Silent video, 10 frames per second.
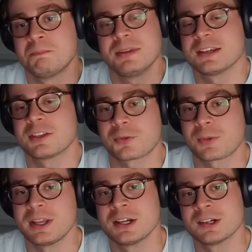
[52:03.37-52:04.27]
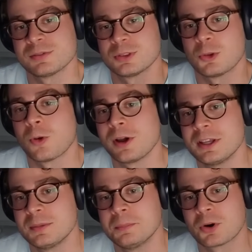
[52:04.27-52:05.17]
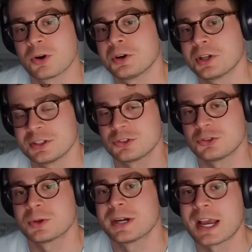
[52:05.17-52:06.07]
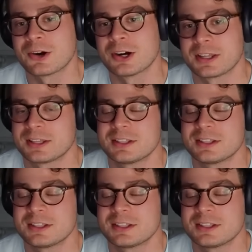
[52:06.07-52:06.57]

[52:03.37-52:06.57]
big three of Lloyd, Bird, and Stewart era.